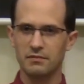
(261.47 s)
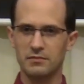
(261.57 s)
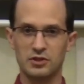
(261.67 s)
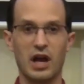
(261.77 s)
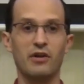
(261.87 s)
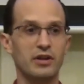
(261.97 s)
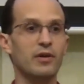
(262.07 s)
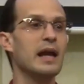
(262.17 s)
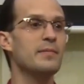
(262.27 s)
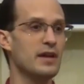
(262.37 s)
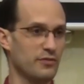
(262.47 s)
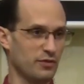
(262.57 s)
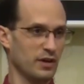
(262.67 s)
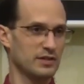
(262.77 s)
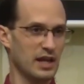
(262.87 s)
Saudi Arabia,
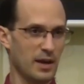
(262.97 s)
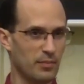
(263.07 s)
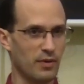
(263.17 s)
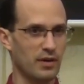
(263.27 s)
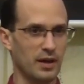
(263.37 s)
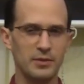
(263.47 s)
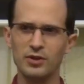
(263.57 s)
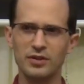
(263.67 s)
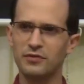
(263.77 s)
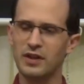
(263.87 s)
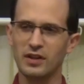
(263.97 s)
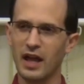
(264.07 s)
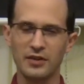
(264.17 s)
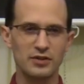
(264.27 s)
for example? I mean, you could fit a lot.